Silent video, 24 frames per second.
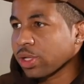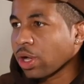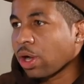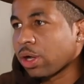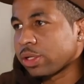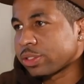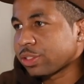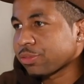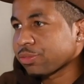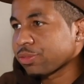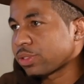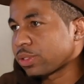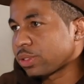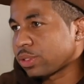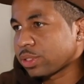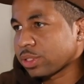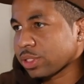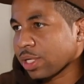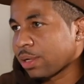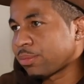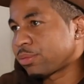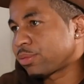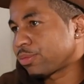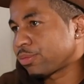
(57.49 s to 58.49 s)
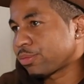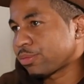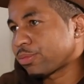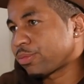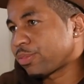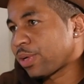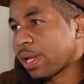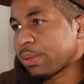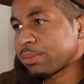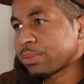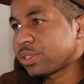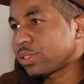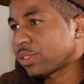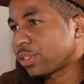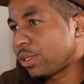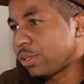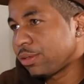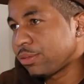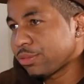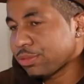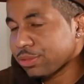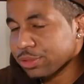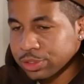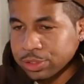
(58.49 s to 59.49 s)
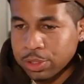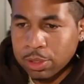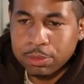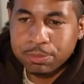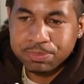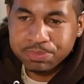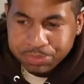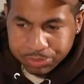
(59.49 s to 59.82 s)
all different types of family stuff. Gotcha.